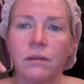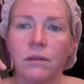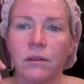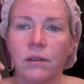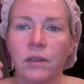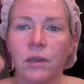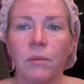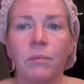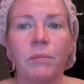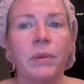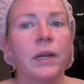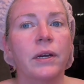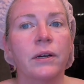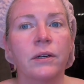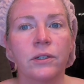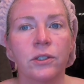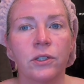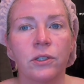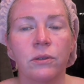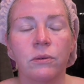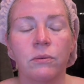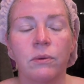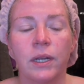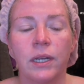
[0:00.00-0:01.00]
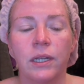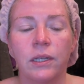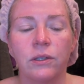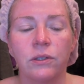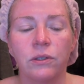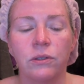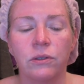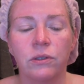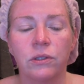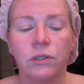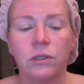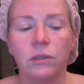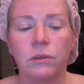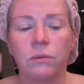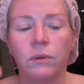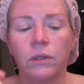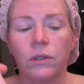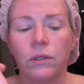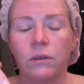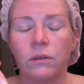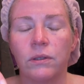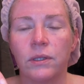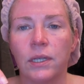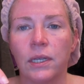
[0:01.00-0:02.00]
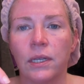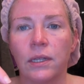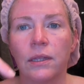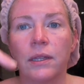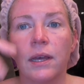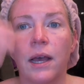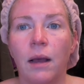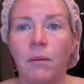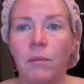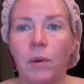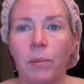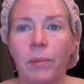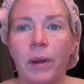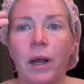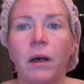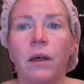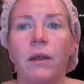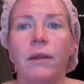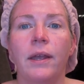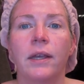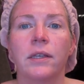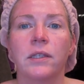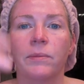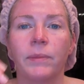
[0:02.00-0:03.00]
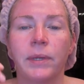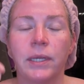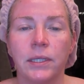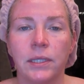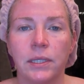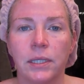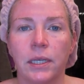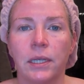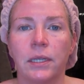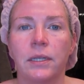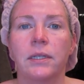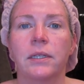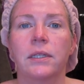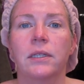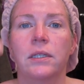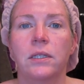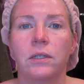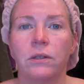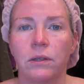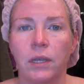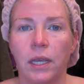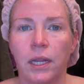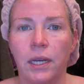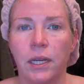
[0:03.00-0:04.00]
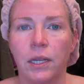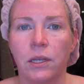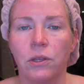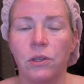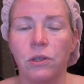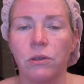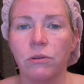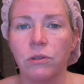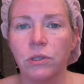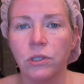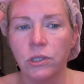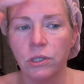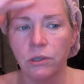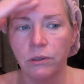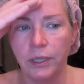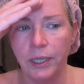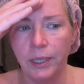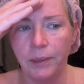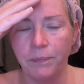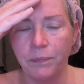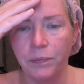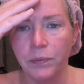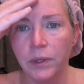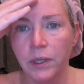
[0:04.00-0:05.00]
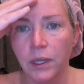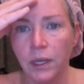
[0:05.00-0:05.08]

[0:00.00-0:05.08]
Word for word: compared to what it used to with using the Emepelle as my skin is still getting used to it.